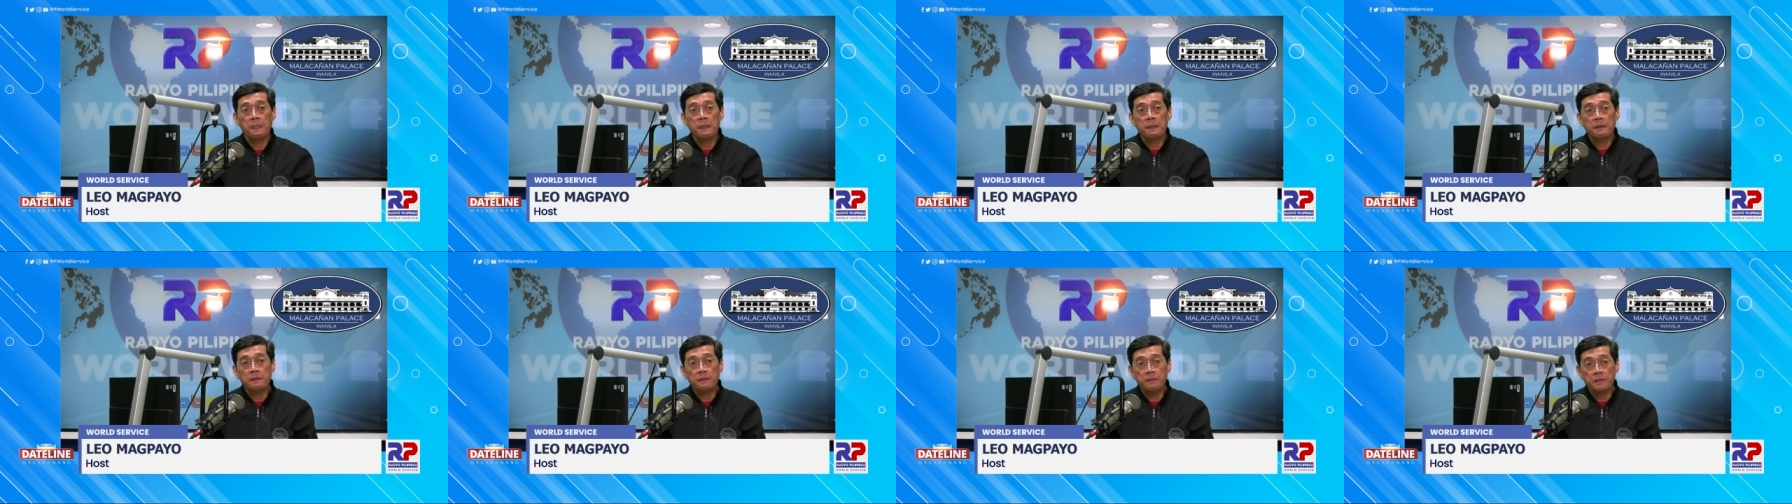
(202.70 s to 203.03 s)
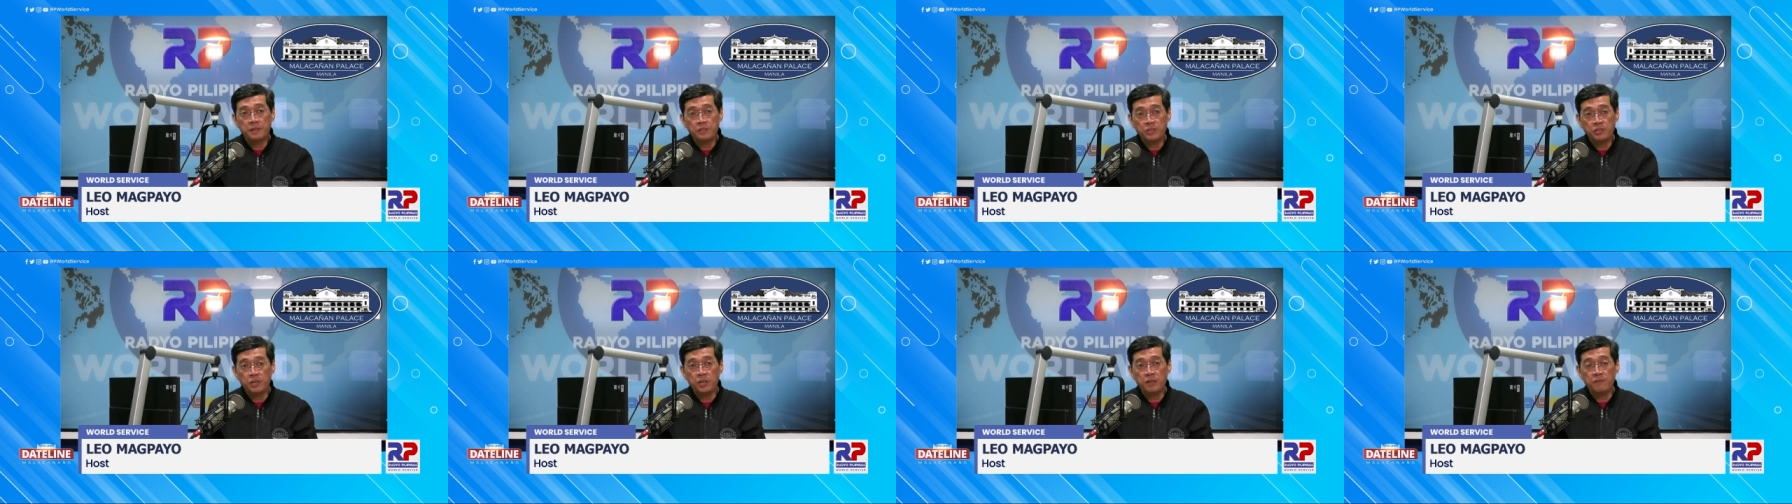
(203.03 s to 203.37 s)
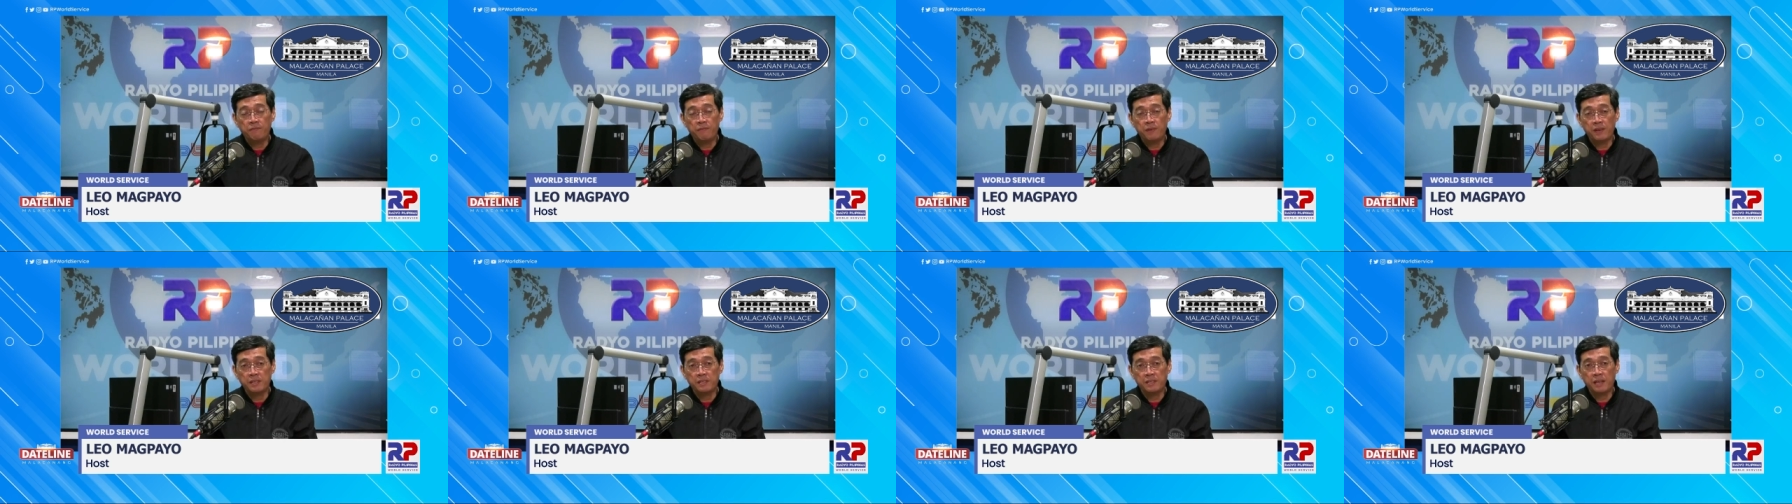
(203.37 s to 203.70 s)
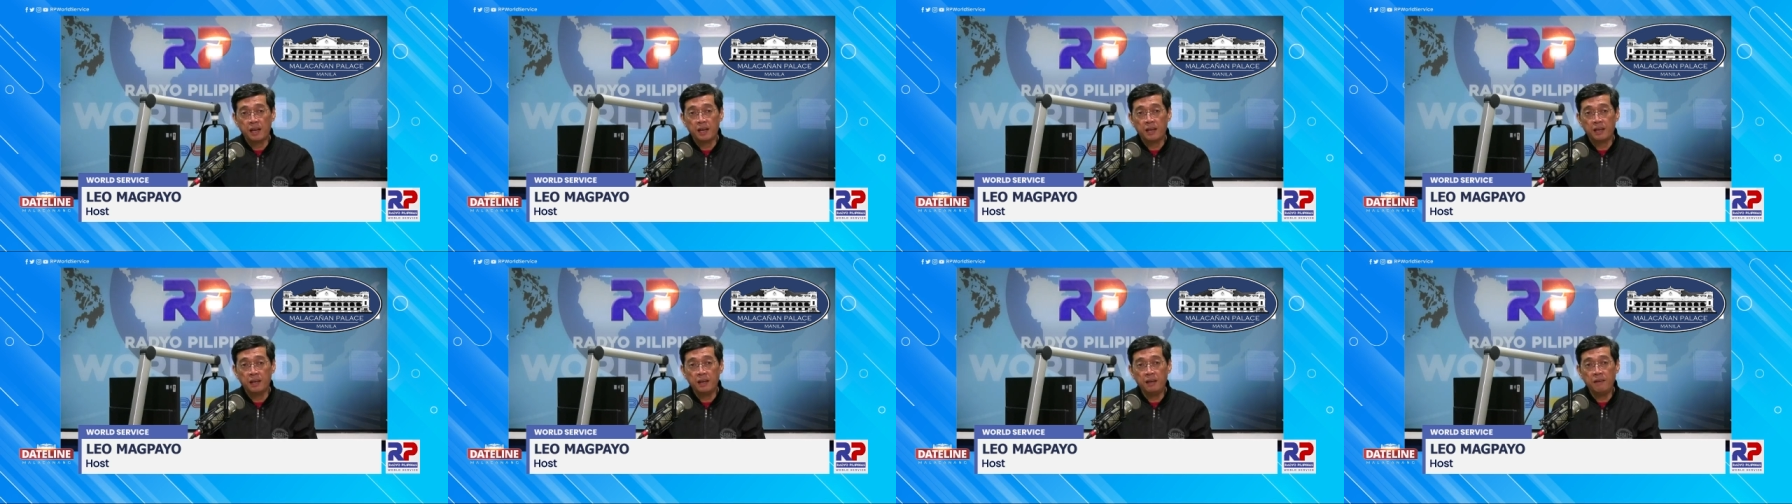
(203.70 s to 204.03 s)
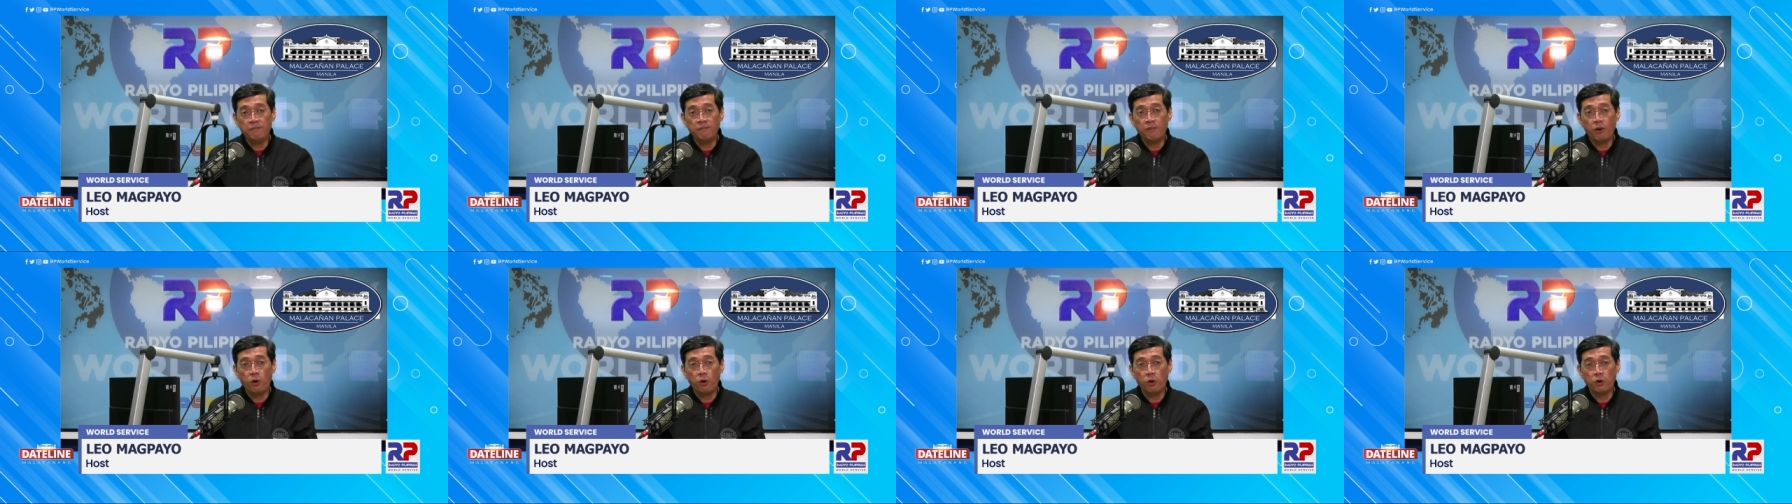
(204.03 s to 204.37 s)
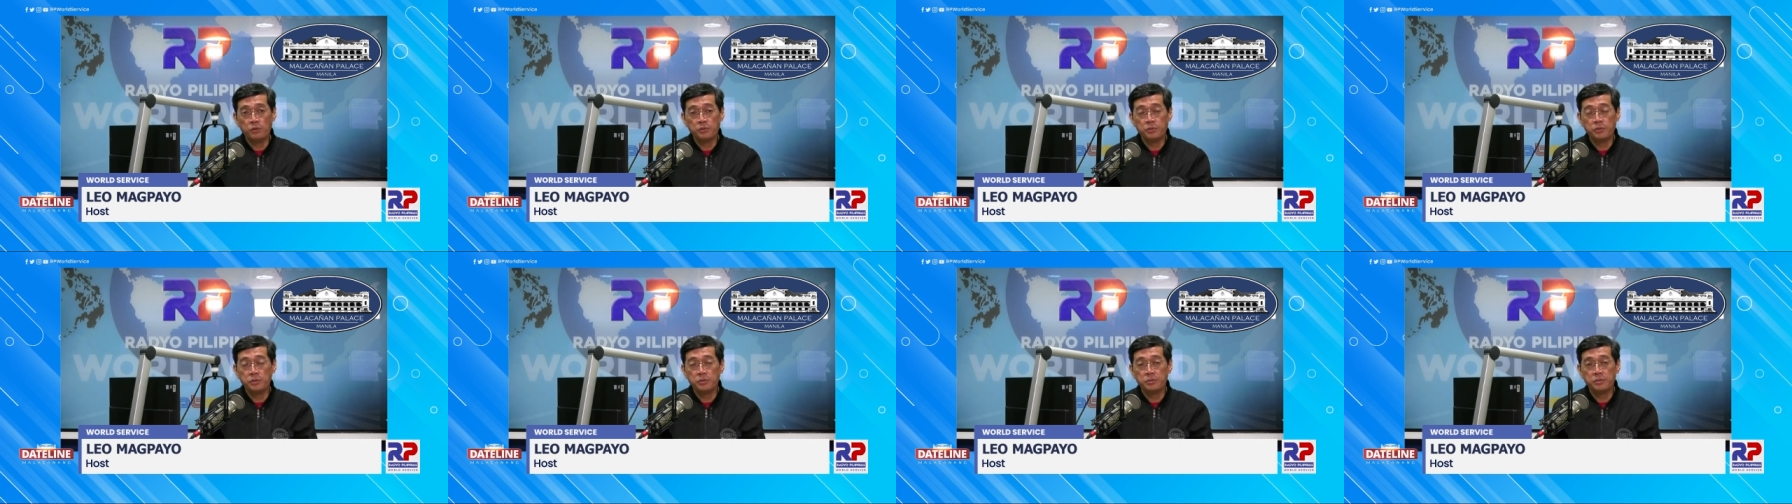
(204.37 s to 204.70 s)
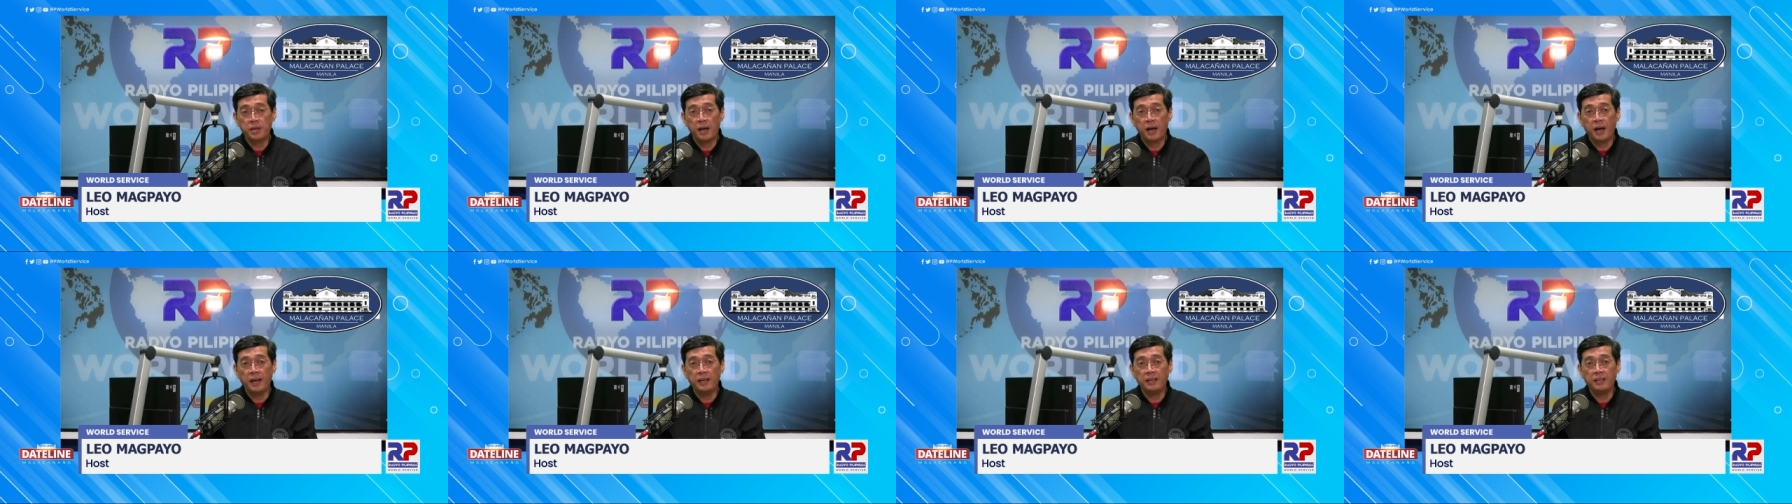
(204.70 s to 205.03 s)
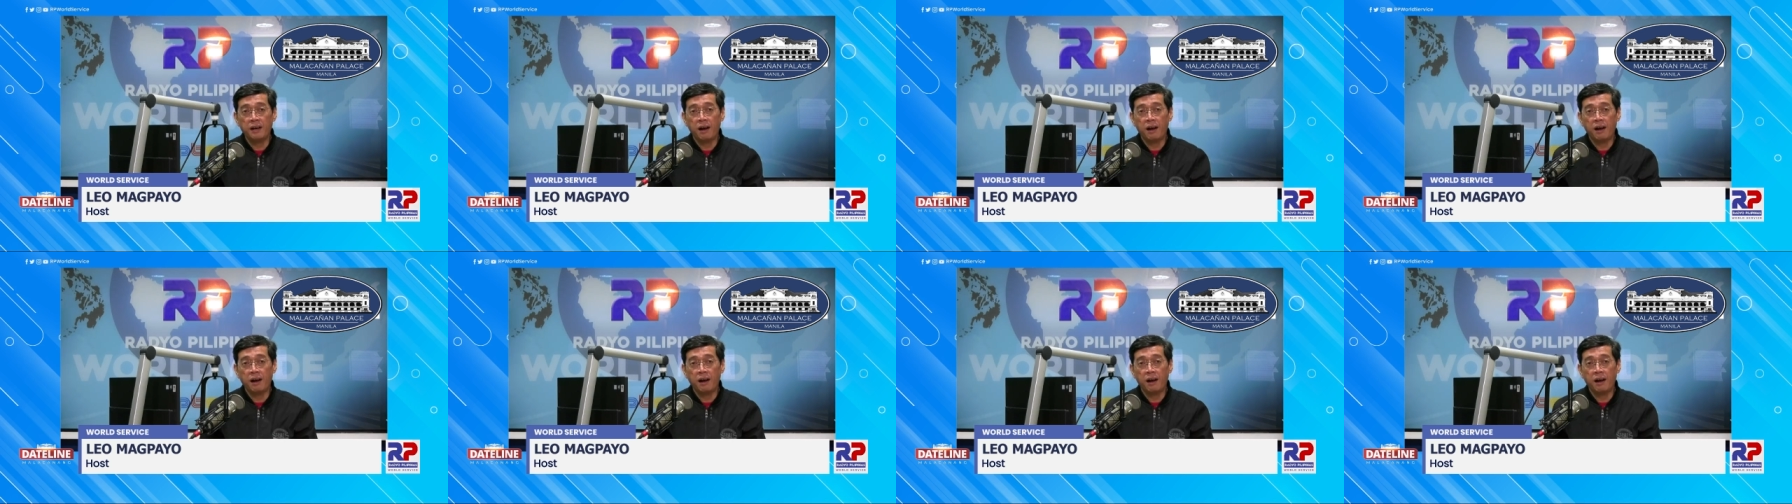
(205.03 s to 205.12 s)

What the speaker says: The Chief Executive also signed